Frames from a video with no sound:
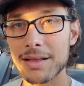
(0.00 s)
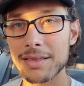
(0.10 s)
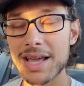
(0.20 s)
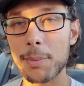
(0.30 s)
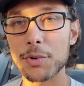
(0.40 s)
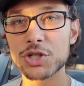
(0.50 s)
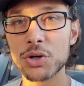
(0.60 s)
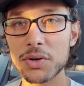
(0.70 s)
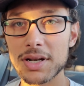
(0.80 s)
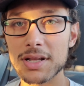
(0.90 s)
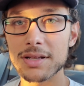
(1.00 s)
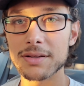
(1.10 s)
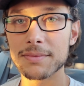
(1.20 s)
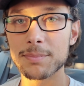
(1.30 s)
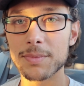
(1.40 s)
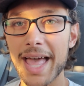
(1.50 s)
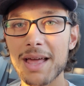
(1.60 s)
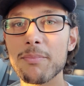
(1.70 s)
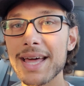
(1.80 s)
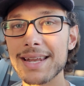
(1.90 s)
the opportunity
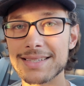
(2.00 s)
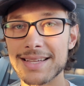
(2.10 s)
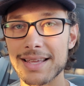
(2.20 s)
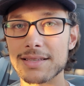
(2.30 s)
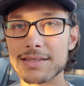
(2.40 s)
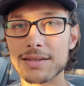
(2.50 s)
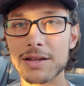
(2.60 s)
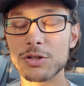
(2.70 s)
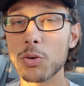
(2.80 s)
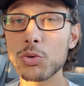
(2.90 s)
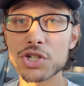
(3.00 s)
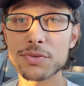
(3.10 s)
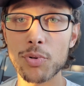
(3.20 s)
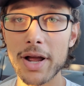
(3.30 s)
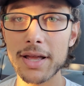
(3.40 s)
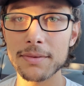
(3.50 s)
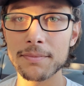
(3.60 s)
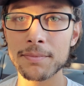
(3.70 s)
and meditate. Don't just pray.